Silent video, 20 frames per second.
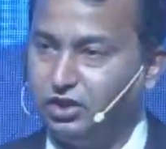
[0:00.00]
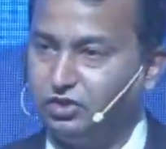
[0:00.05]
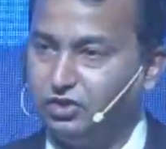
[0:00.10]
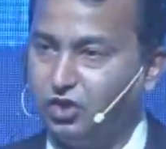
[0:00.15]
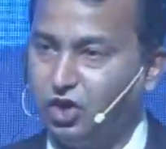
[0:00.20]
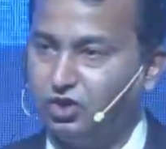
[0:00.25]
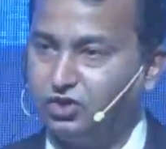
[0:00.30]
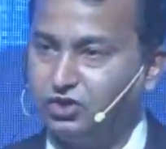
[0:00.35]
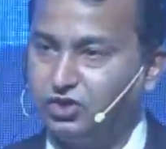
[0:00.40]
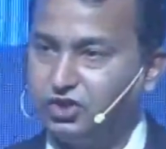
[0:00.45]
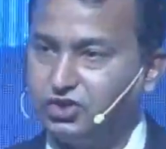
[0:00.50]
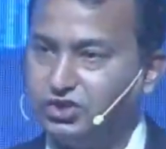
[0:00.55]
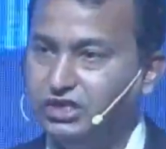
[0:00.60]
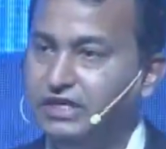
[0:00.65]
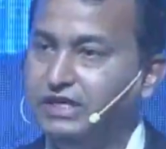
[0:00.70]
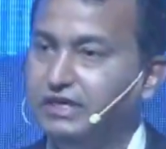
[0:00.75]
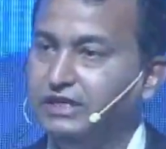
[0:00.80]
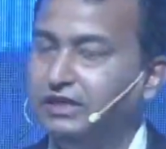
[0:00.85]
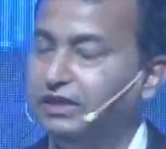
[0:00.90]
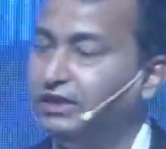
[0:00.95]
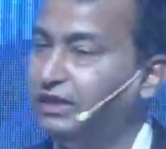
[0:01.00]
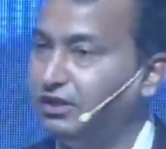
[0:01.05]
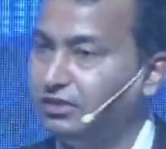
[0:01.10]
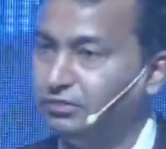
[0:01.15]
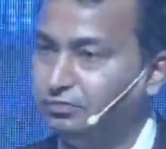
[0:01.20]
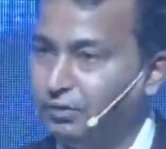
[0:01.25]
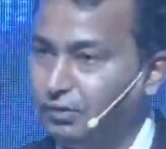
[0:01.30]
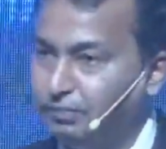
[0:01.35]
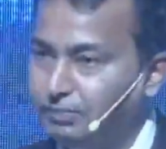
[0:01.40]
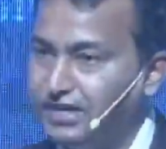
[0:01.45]
uh, uh,
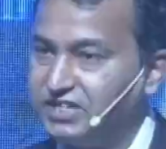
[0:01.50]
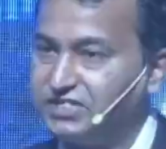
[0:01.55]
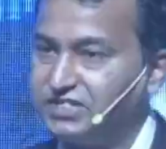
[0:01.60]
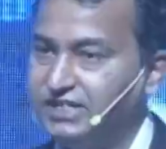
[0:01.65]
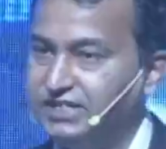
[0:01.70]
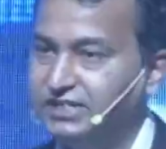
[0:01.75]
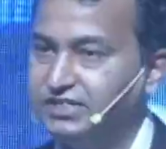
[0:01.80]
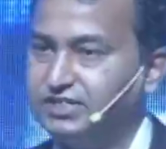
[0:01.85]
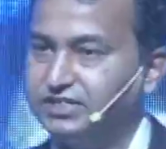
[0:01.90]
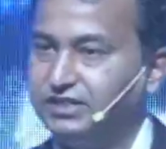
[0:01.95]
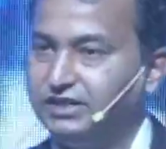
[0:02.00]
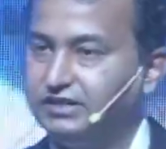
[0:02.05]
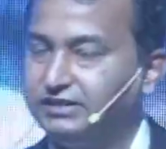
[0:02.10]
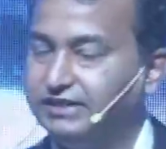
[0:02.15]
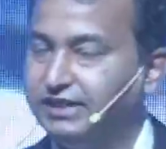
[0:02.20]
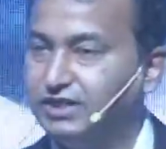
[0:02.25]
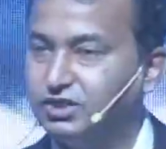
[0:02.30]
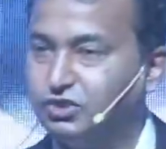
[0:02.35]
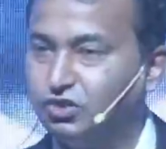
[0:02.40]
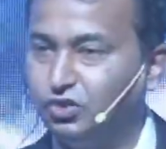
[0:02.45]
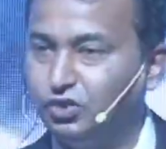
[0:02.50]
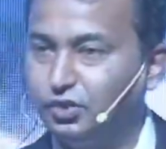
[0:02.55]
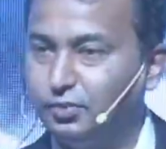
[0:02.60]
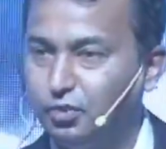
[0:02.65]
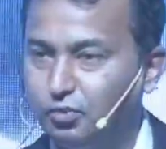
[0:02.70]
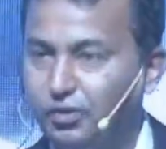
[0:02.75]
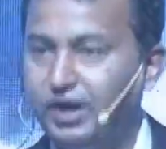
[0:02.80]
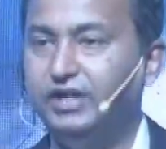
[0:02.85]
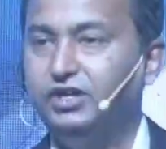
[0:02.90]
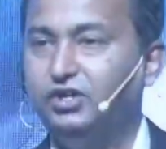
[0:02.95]
doctors, uh, patient,
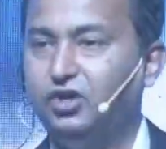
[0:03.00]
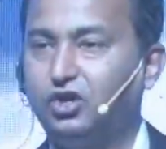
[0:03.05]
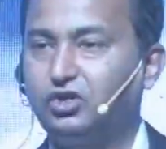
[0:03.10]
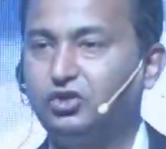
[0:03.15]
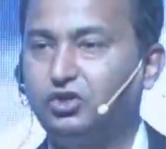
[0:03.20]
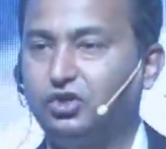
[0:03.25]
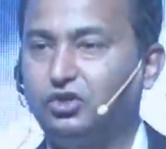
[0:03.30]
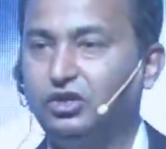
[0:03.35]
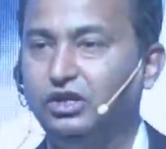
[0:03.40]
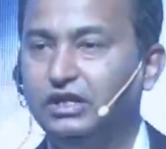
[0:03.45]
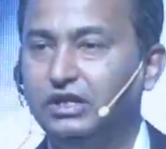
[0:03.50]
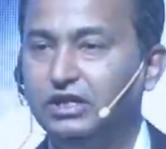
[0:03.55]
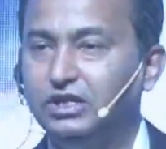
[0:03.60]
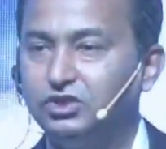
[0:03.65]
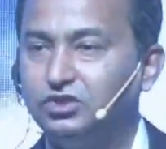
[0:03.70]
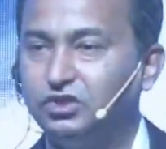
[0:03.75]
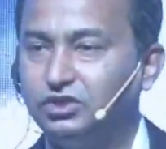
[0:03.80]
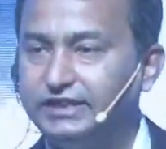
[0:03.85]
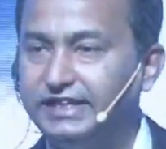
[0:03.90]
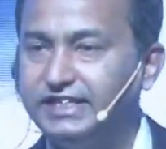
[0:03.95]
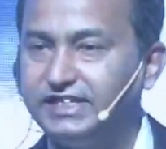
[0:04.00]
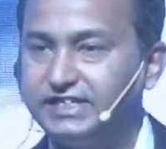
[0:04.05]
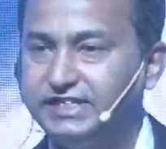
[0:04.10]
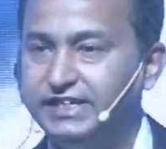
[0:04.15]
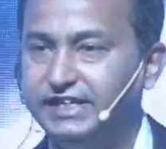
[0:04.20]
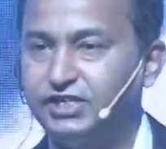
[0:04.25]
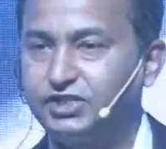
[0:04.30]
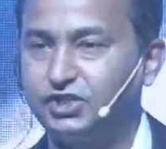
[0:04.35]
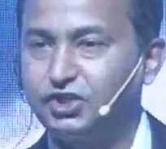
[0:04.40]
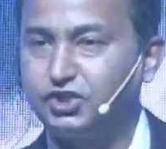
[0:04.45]
uh, there is going to be one doctor.
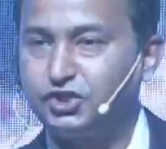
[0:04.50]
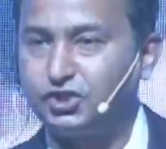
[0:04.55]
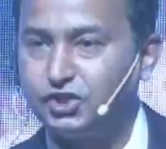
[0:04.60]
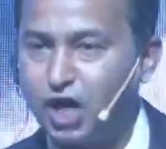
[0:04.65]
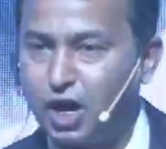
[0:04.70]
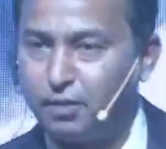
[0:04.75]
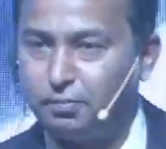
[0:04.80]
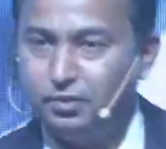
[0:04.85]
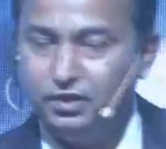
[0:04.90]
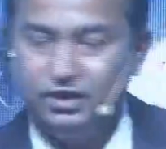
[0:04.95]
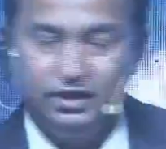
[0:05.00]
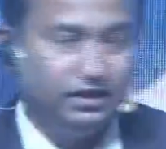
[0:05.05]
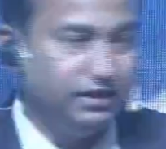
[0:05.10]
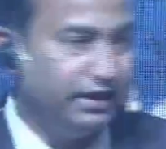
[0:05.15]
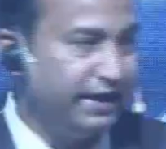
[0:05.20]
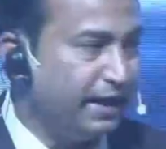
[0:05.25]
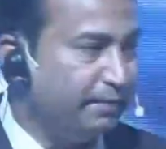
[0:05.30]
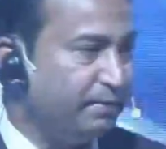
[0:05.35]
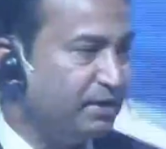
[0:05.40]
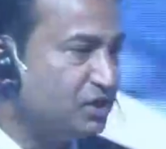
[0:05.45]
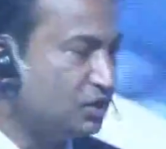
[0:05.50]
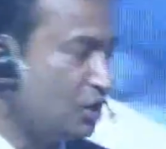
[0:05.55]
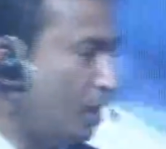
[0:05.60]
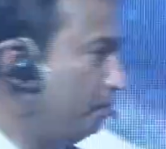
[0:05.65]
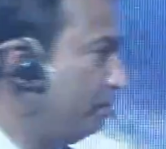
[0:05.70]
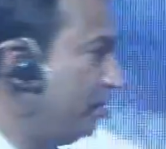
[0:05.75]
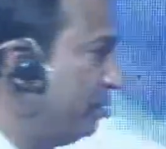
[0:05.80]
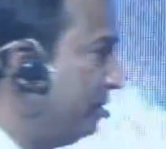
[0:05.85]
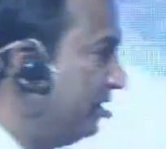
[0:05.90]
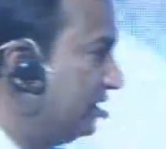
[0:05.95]
So this needs to stop.
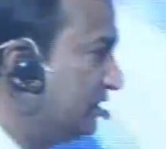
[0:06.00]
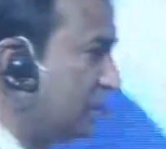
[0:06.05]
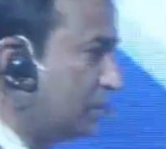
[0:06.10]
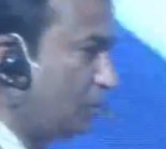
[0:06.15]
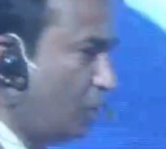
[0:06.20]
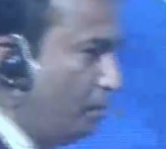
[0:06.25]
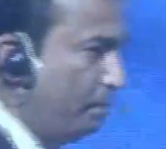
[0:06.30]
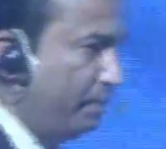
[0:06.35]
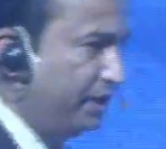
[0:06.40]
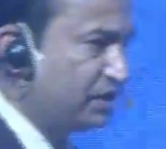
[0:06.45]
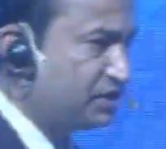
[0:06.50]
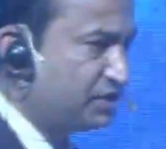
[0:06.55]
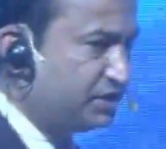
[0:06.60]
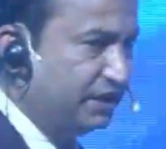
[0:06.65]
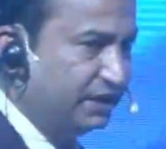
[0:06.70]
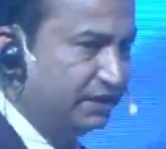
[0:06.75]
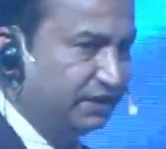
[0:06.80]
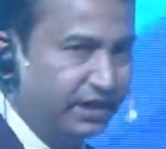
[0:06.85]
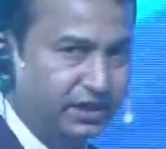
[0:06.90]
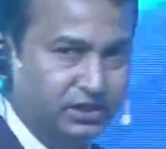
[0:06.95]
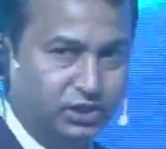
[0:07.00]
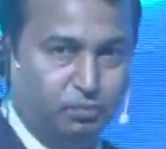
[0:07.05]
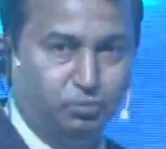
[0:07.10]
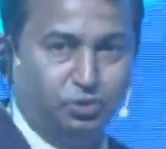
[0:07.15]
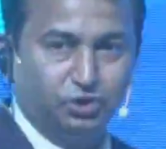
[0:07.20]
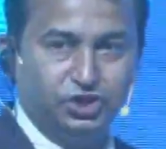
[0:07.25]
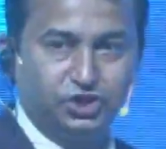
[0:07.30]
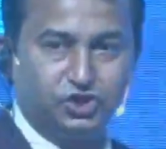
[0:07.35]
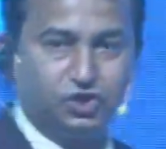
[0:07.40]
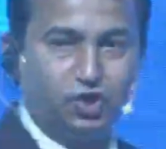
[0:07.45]
And I must compliment the
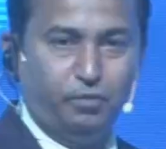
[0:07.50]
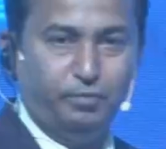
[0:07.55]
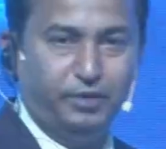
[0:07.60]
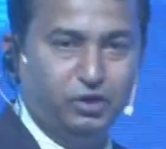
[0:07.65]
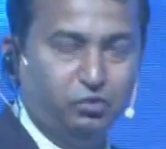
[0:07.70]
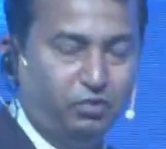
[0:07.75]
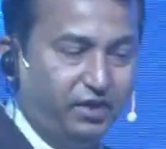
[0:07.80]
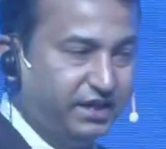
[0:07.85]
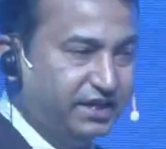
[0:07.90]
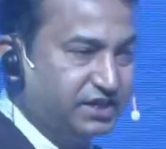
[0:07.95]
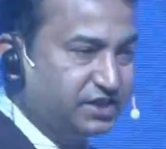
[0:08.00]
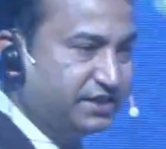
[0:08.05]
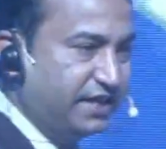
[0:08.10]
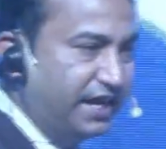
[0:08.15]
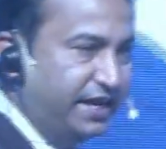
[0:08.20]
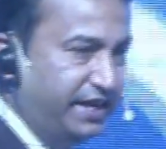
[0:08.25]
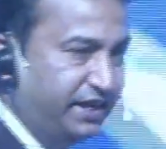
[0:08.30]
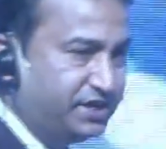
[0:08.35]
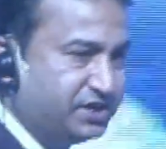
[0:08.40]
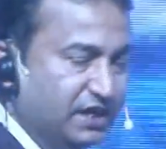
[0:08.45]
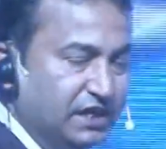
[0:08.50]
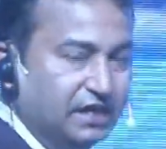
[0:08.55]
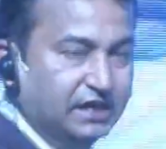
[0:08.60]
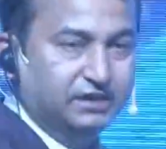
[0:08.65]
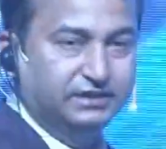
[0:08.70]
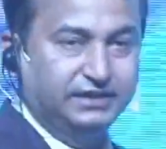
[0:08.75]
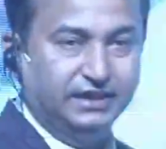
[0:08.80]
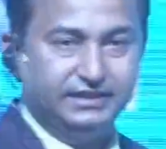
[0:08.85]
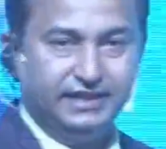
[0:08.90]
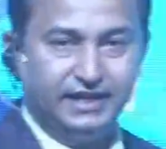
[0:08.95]
government, the Narendra Modi's government, what has
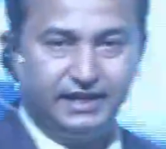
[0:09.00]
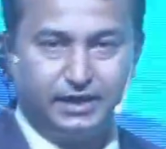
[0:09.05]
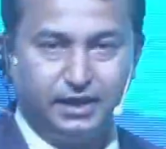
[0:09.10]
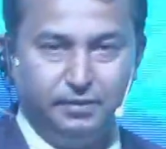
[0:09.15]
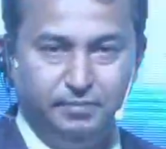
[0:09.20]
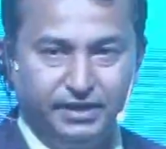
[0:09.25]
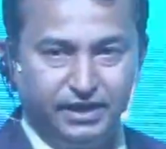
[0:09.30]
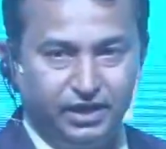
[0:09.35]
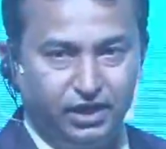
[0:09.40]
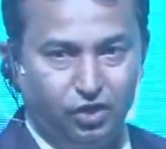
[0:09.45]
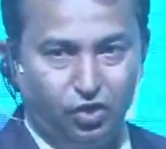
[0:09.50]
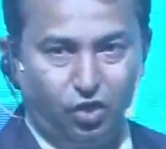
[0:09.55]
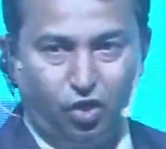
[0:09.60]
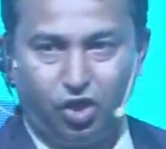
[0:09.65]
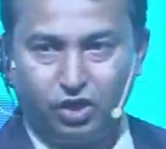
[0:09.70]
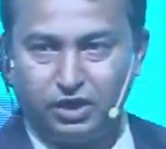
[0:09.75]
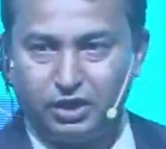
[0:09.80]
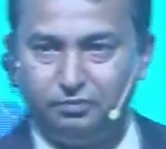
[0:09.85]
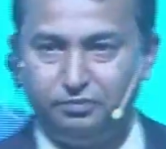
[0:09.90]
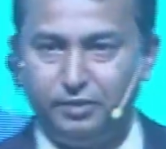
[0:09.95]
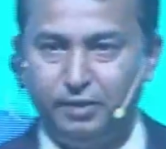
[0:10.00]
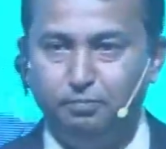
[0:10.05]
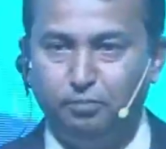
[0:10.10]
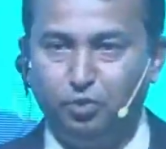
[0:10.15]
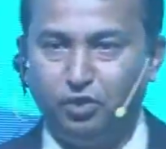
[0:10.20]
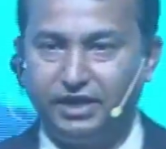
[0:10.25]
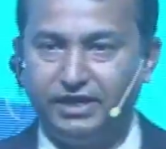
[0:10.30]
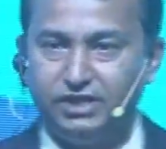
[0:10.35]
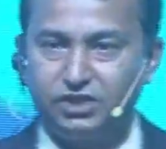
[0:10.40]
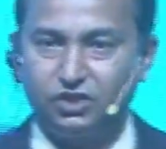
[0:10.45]
done it, that they are giving a
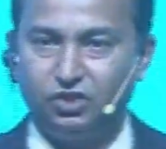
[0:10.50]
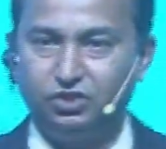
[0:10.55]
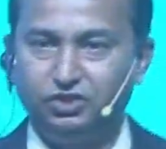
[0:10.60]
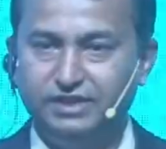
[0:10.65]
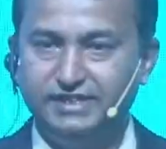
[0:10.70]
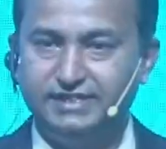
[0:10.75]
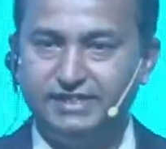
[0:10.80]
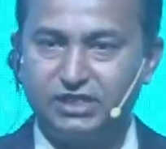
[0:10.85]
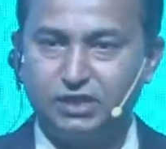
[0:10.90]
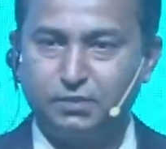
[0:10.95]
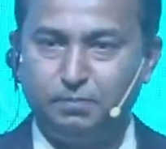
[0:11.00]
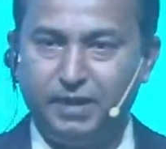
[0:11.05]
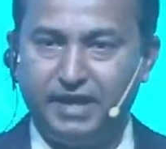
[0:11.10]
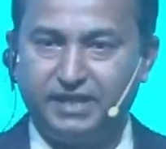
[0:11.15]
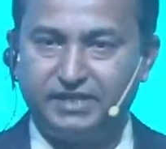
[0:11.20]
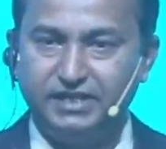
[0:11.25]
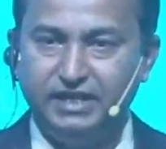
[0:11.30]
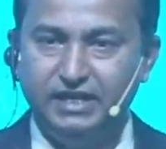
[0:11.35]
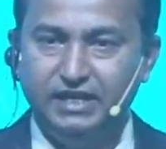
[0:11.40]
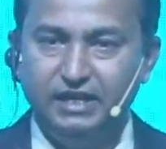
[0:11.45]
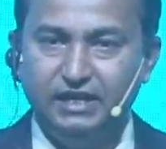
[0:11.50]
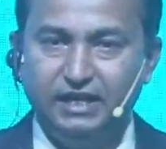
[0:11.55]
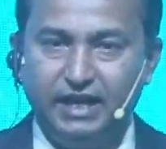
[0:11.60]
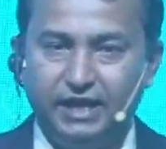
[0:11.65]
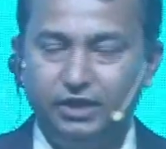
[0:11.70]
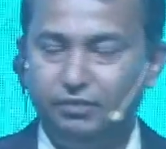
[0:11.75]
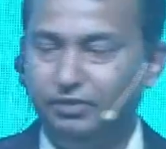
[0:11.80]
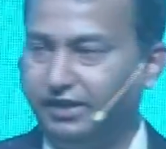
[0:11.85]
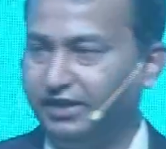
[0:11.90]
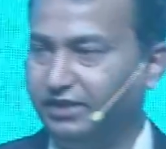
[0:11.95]
lot of importance on this
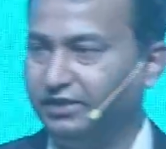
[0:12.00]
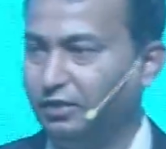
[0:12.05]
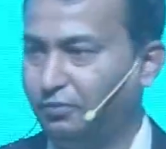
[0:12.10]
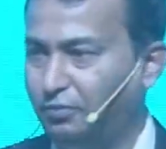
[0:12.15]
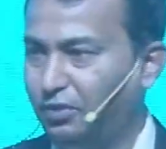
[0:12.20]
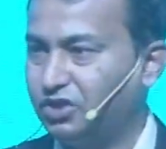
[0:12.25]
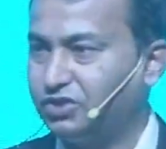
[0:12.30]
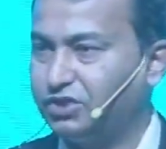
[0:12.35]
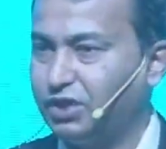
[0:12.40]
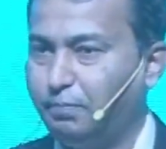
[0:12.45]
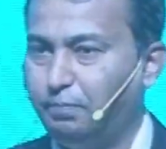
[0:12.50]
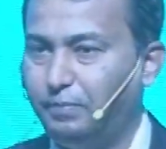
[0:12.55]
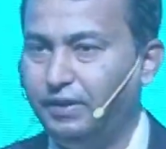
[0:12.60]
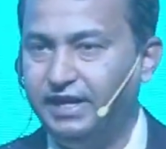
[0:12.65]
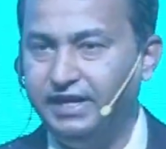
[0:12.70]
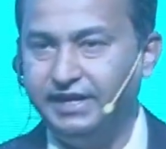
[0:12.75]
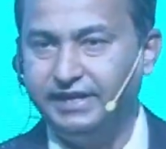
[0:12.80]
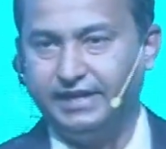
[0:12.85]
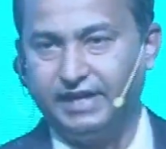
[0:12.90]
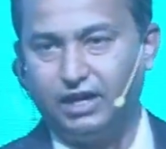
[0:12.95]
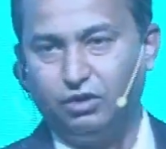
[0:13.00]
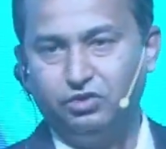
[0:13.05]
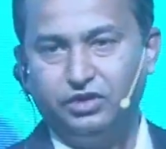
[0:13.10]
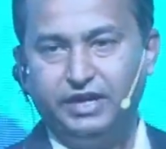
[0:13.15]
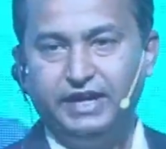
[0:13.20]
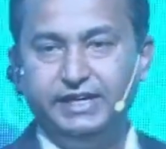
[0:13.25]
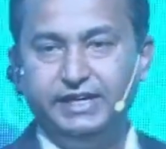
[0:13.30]
aspect. And we are in the verge of